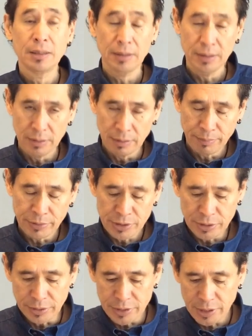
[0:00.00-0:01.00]
the
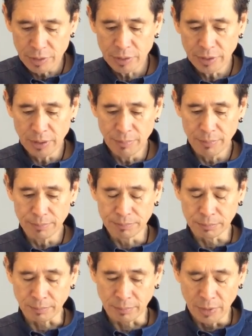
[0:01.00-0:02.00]
tier that
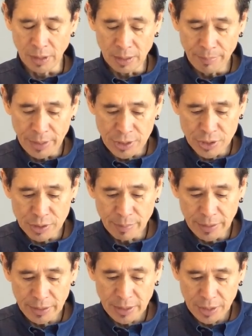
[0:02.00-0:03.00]
the patient's
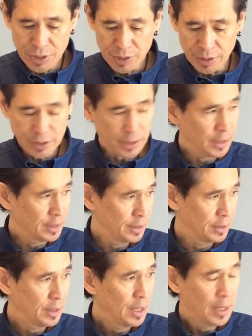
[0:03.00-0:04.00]
medication is
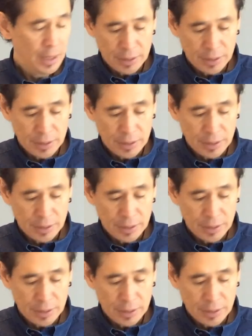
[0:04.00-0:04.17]
in,